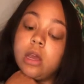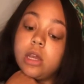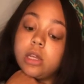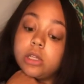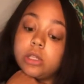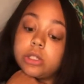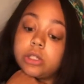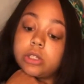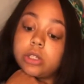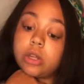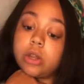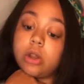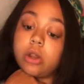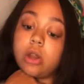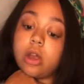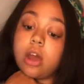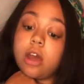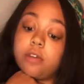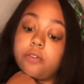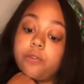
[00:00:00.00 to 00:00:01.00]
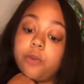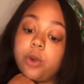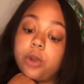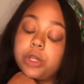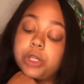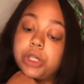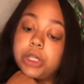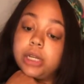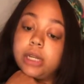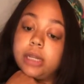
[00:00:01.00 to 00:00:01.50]
Sir,
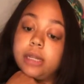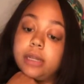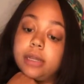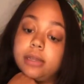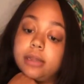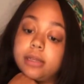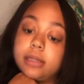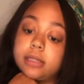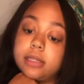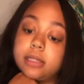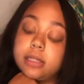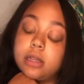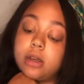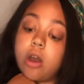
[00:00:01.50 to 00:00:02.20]
unfortunately, this is an